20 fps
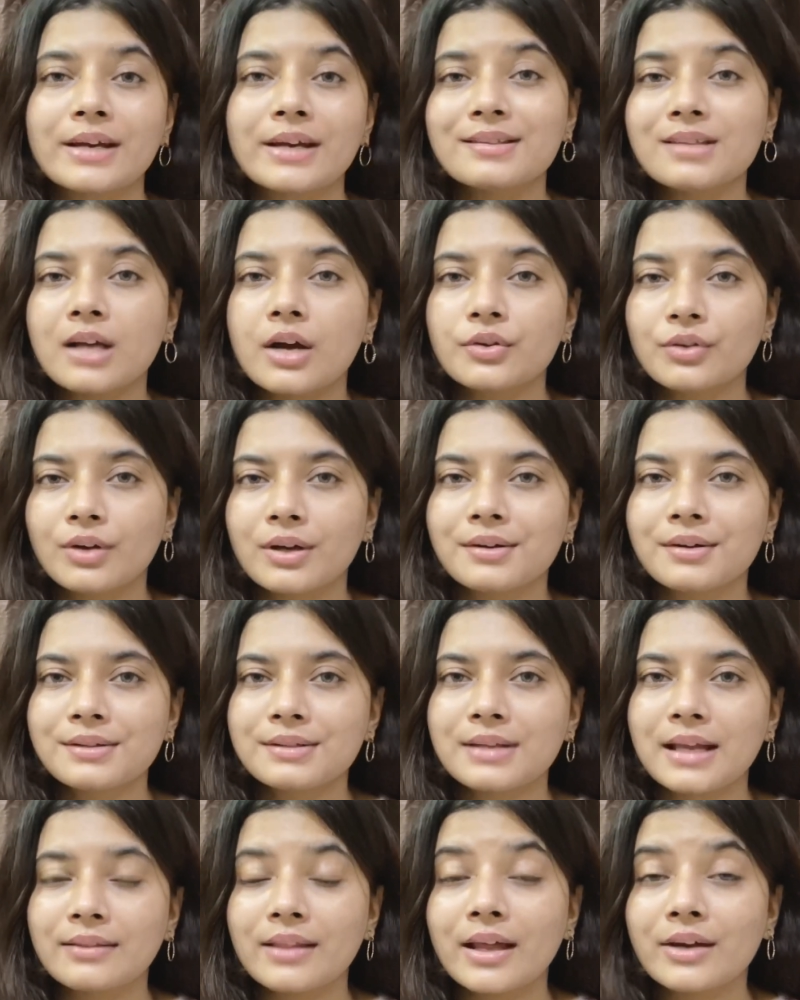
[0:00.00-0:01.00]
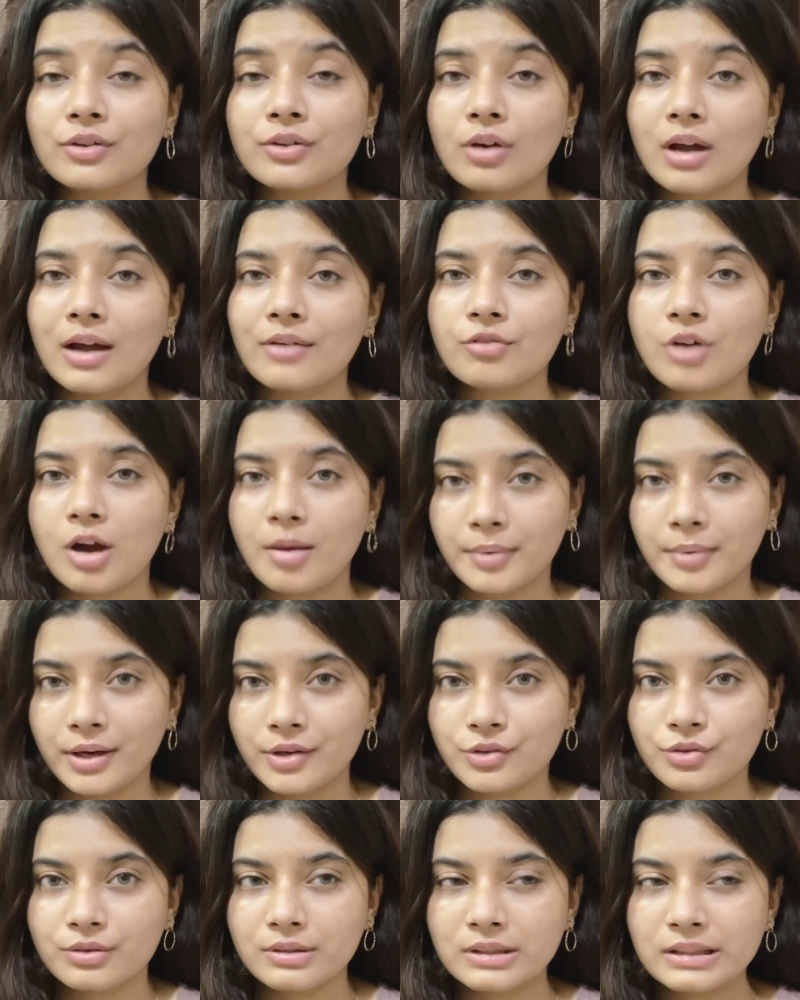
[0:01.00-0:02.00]
So that is how you understand that you have
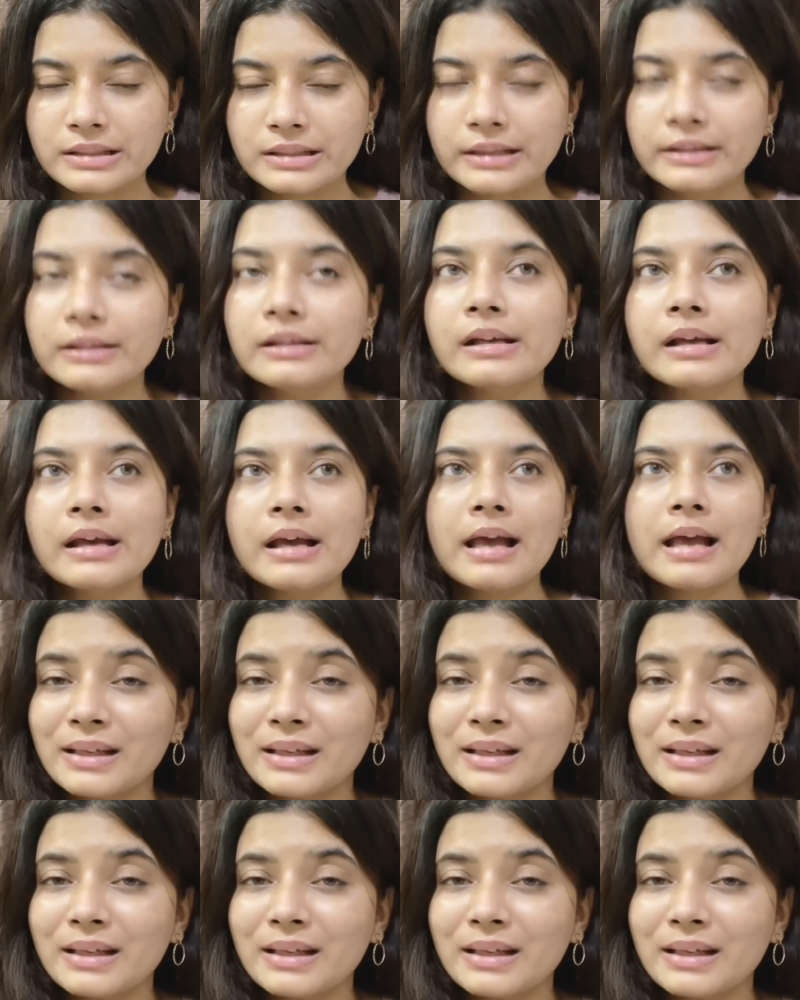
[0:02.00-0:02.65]
combination skin.